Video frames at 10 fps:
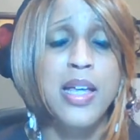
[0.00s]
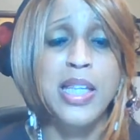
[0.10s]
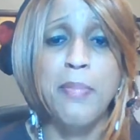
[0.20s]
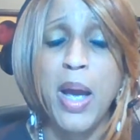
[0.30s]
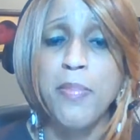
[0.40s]

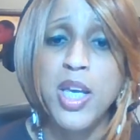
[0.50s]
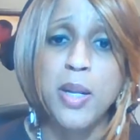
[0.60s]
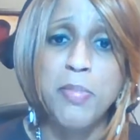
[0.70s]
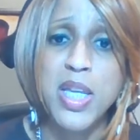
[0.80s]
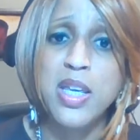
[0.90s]
that might be
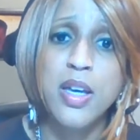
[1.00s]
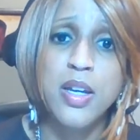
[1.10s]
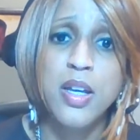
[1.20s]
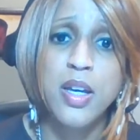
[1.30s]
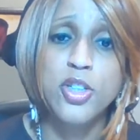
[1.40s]
an immediate
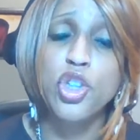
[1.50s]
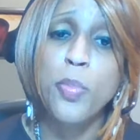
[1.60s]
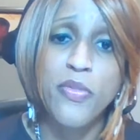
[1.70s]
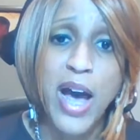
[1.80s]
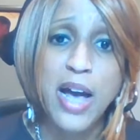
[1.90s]

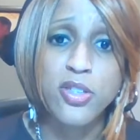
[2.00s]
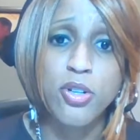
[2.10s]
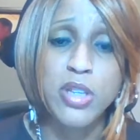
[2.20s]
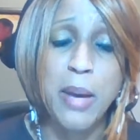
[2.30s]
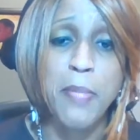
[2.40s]

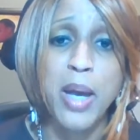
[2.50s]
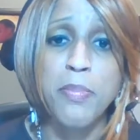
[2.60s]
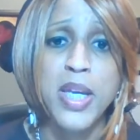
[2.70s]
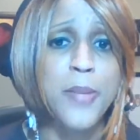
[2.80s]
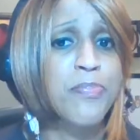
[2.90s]
supervisor, that might
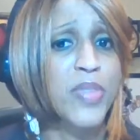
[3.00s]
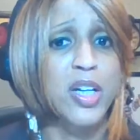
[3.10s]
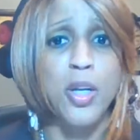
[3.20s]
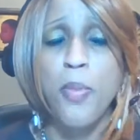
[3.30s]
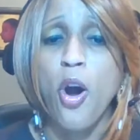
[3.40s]
be a
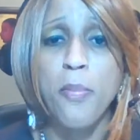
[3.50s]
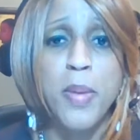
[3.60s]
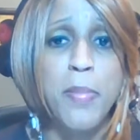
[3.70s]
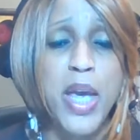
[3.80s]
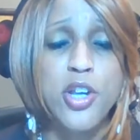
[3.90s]

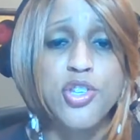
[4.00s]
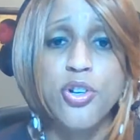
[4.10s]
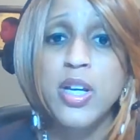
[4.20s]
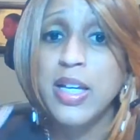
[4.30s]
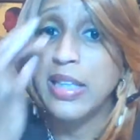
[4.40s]
department manager,
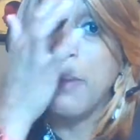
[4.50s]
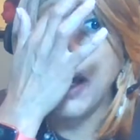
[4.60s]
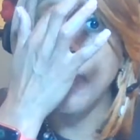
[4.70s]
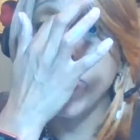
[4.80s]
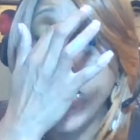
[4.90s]
that
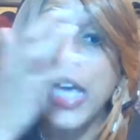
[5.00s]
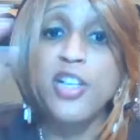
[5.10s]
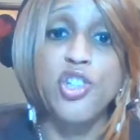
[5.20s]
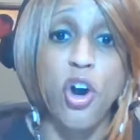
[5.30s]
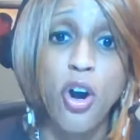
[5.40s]
might be
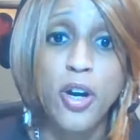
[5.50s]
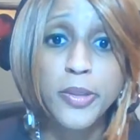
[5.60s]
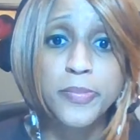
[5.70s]
HR.